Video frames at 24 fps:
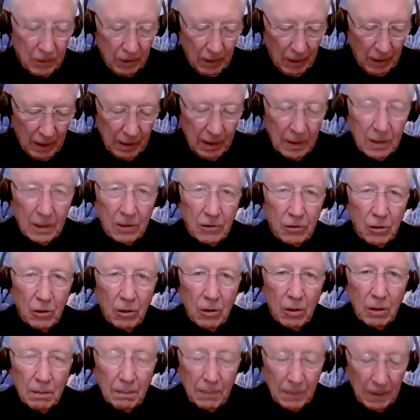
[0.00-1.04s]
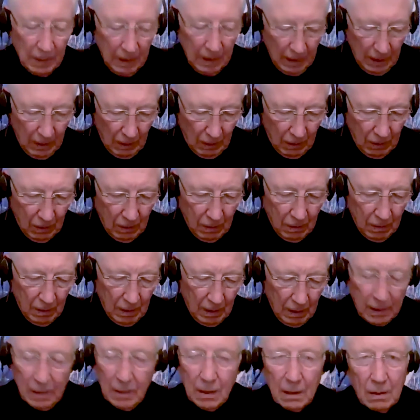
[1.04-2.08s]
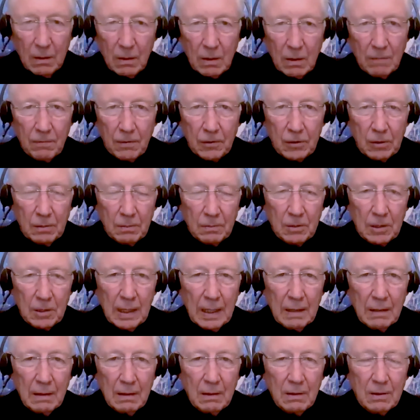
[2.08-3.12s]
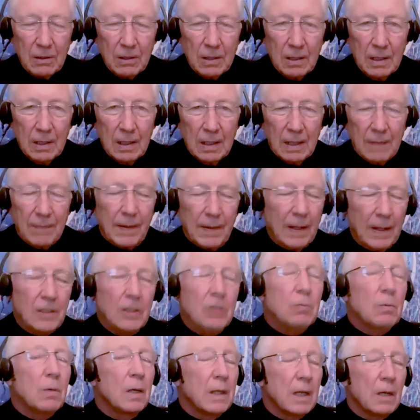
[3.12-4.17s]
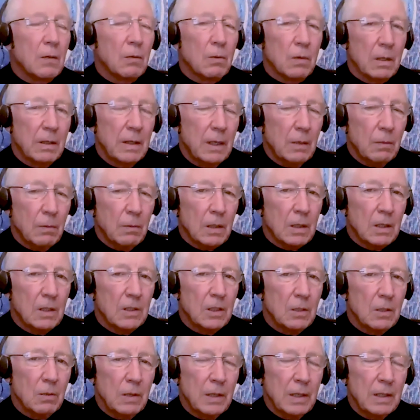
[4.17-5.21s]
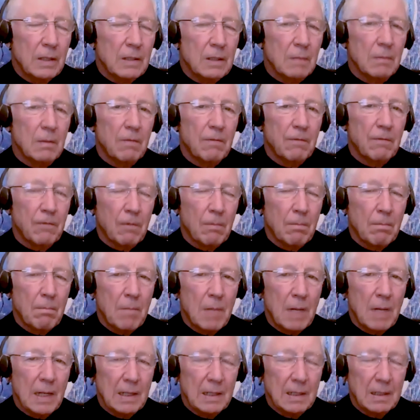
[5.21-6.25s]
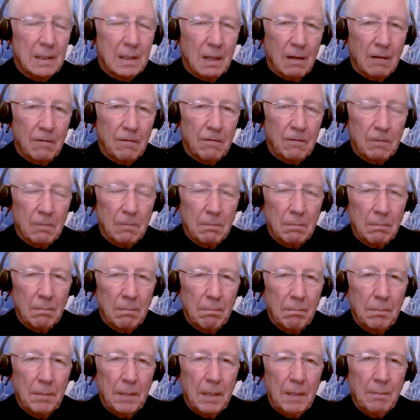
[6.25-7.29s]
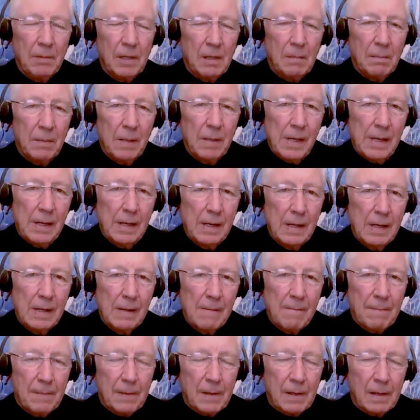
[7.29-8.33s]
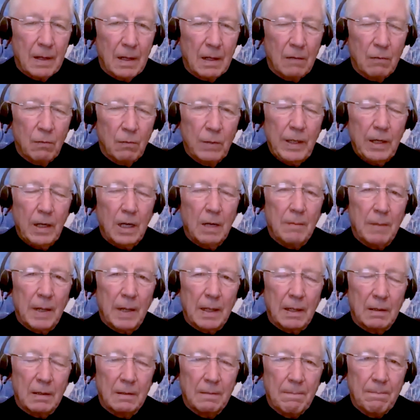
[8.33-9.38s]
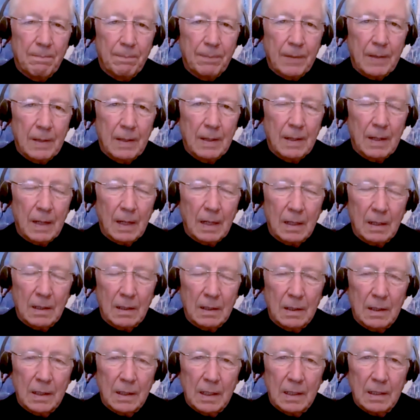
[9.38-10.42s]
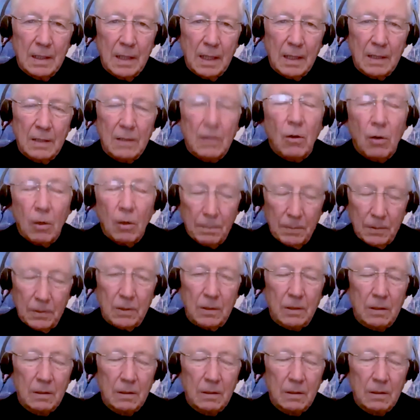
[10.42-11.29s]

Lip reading: I need a job or I'm looking for some sales. That's why I want to network, because I want to get something for myself, from me. And we come at it at the exact opposite.